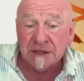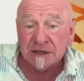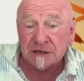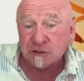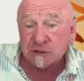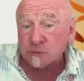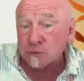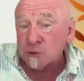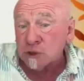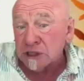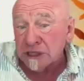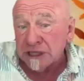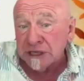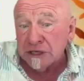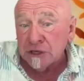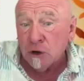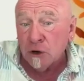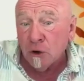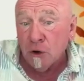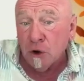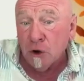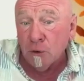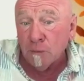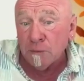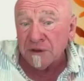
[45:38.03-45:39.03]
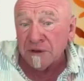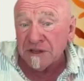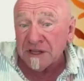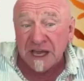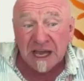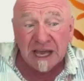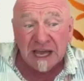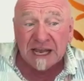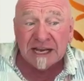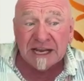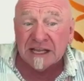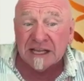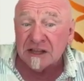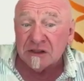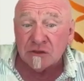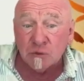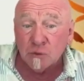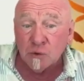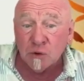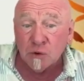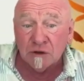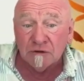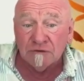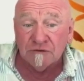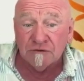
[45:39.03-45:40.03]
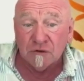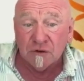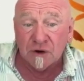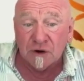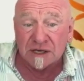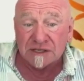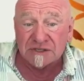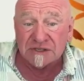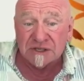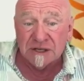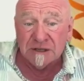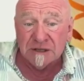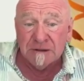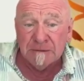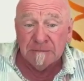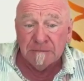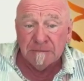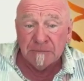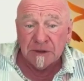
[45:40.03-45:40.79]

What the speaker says: There's really no hope in any of the world for us.